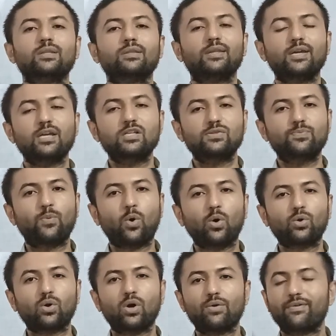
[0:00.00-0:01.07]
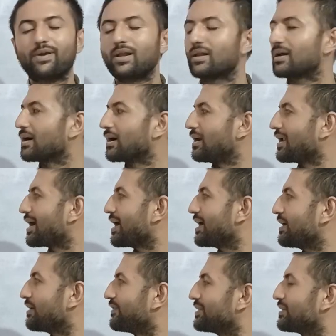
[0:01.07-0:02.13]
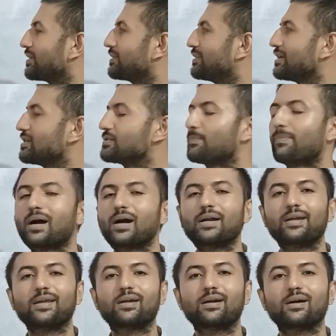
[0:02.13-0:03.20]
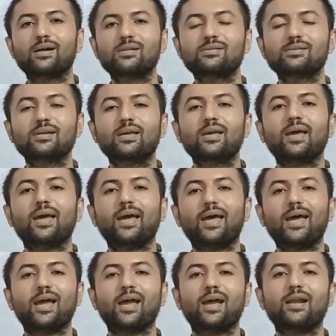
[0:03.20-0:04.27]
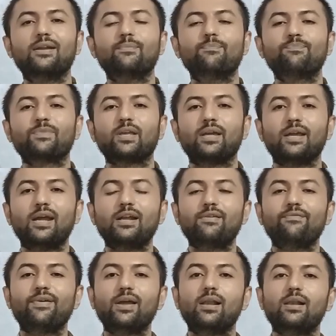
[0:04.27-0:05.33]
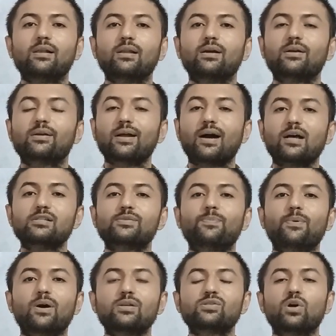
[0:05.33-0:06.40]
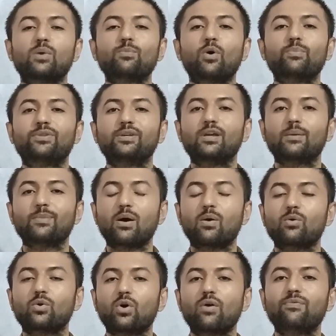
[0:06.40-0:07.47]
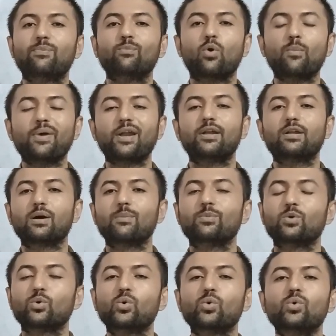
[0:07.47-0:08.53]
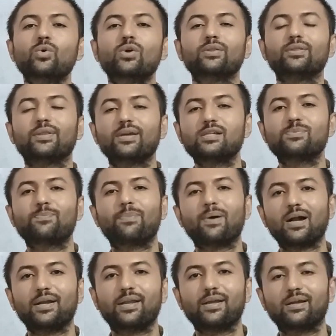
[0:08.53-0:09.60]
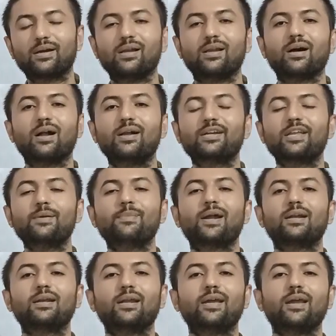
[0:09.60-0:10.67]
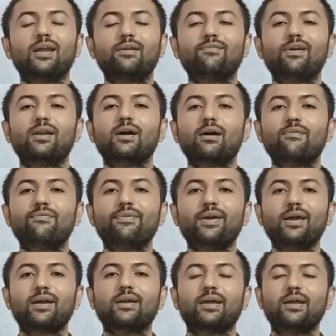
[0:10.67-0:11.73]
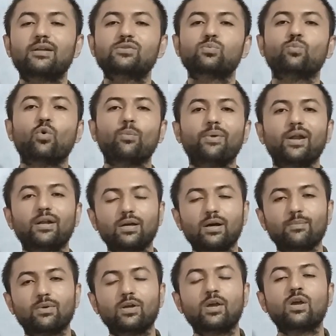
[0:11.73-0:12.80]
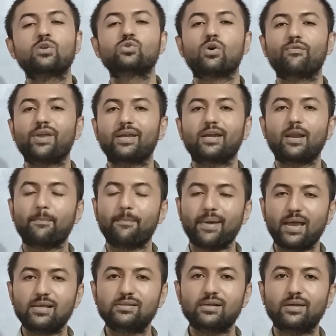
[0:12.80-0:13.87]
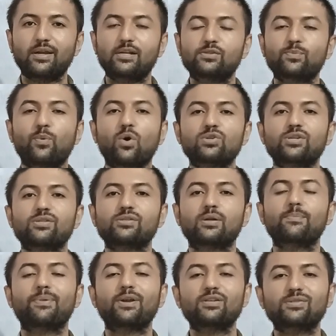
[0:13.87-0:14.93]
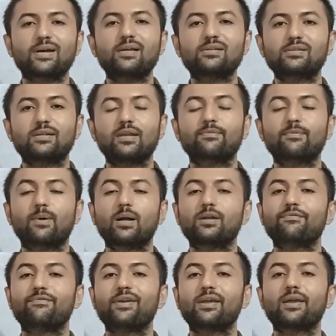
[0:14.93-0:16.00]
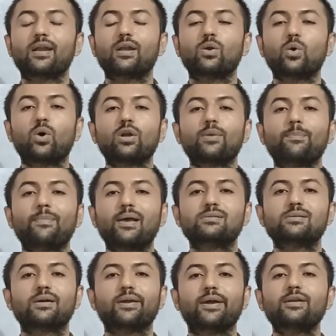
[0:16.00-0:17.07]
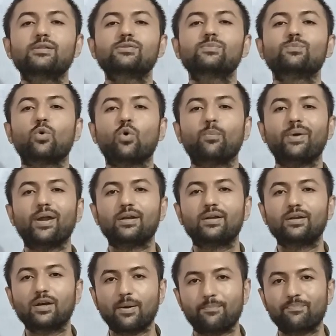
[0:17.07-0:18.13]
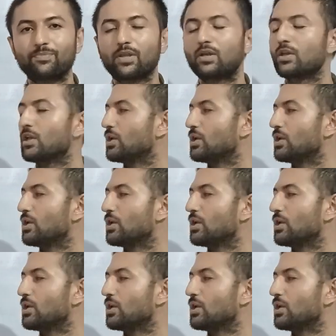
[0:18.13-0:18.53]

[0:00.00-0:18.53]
These photon will collide with these particles and it will transfer some of the amount of momentum to this particle. Ultimately, it will affect its momentum. So we can measure its position precisely, but we cannot measure its momentum.